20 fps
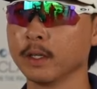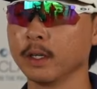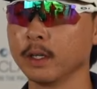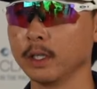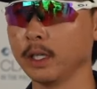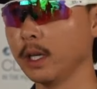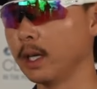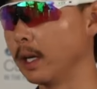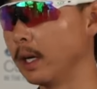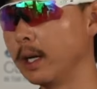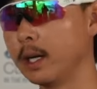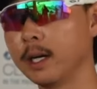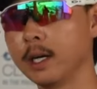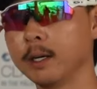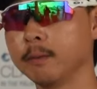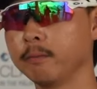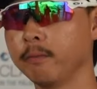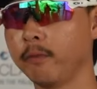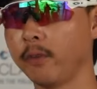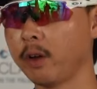Yeah,
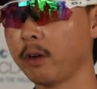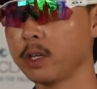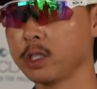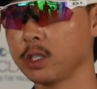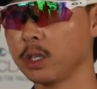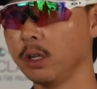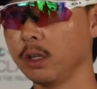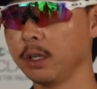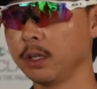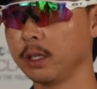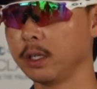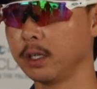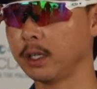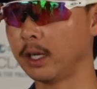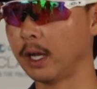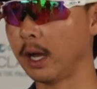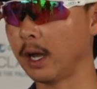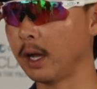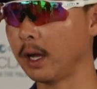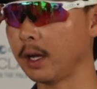very solid.
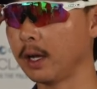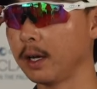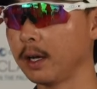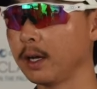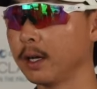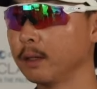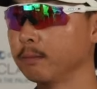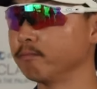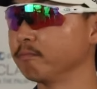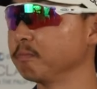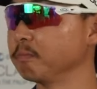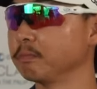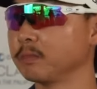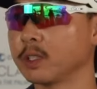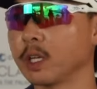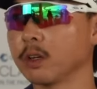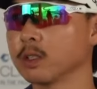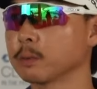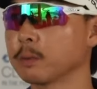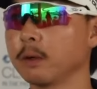
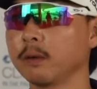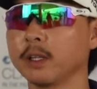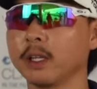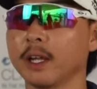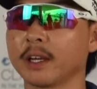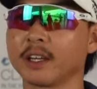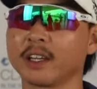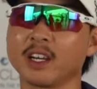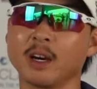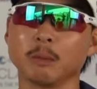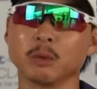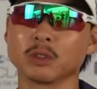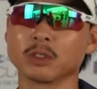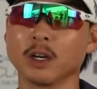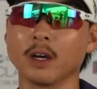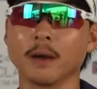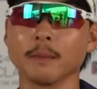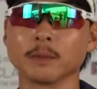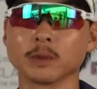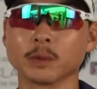There was probably like a couple
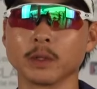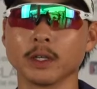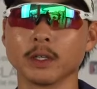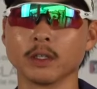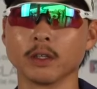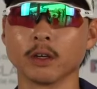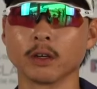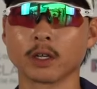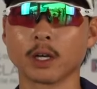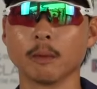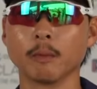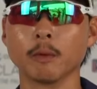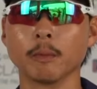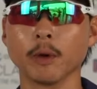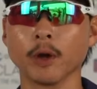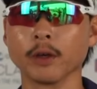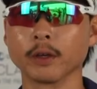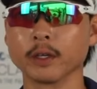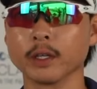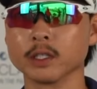times where, you know, a couple
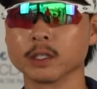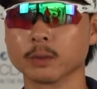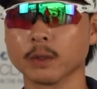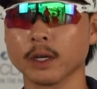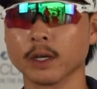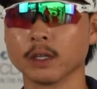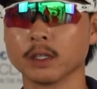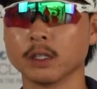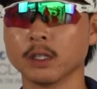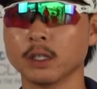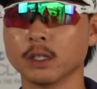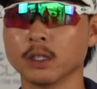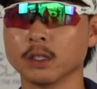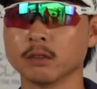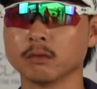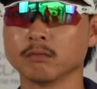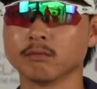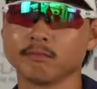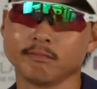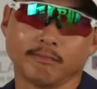bogeys where,
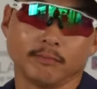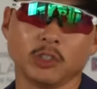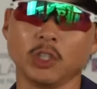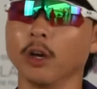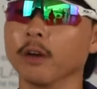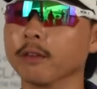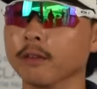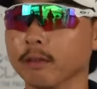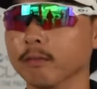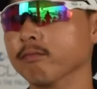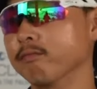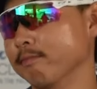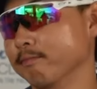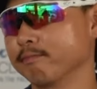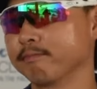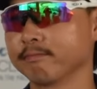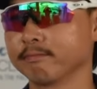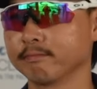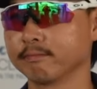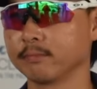you know,
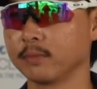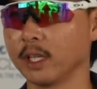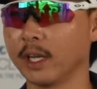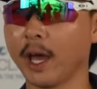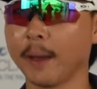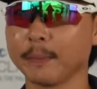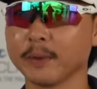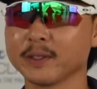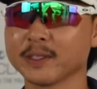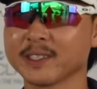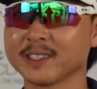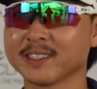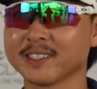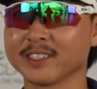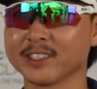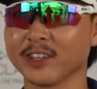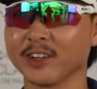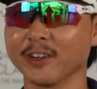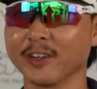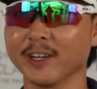it happens.
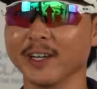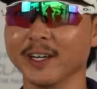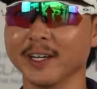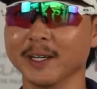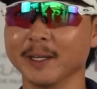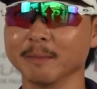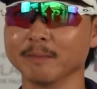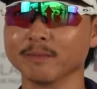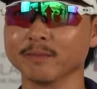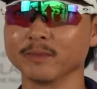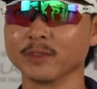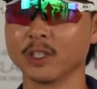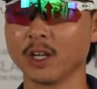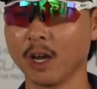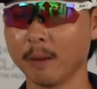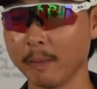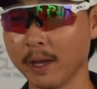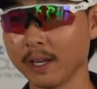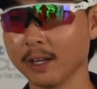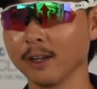So, you know, I
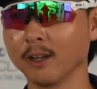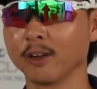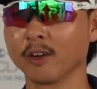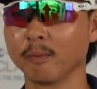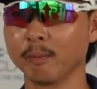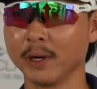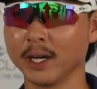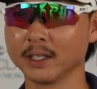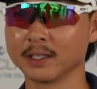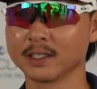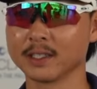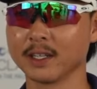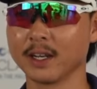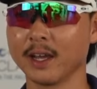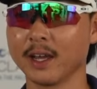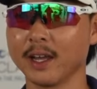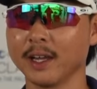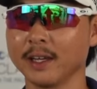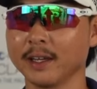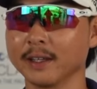made a lot of putts
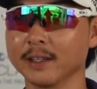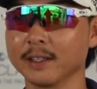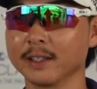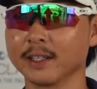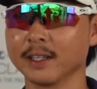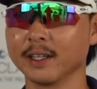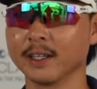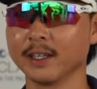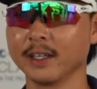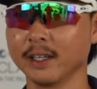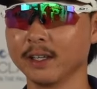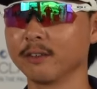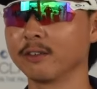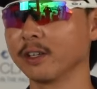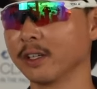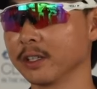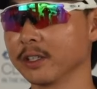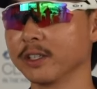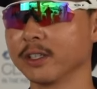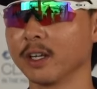today and hit it
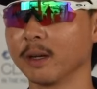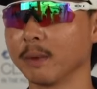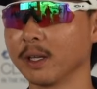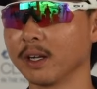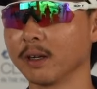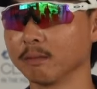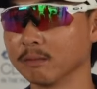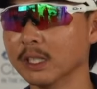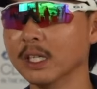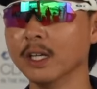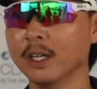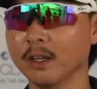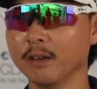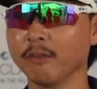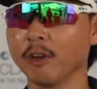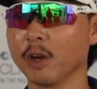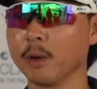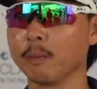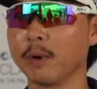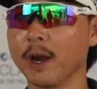really good. I mean, I'm
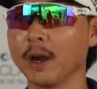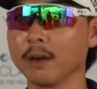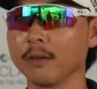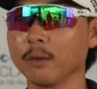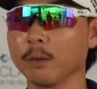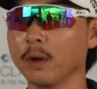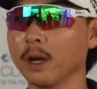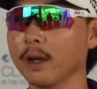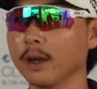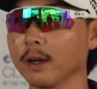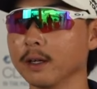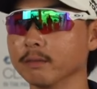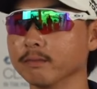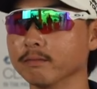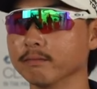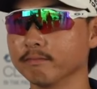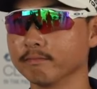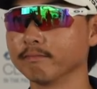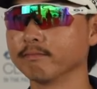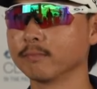very proud of the way I
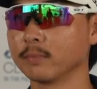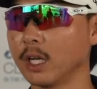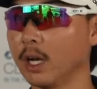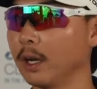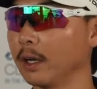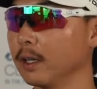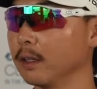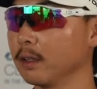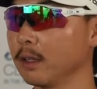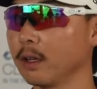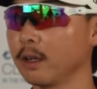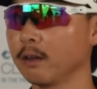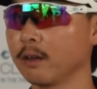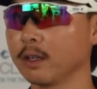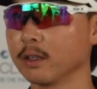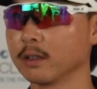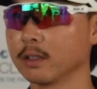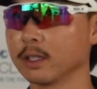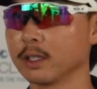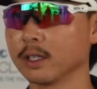hung in there
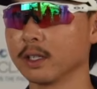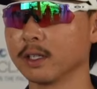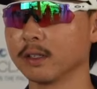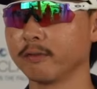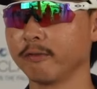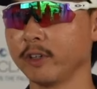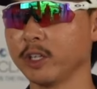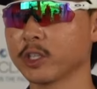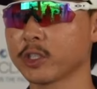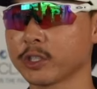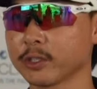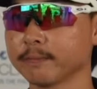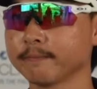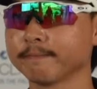and finished.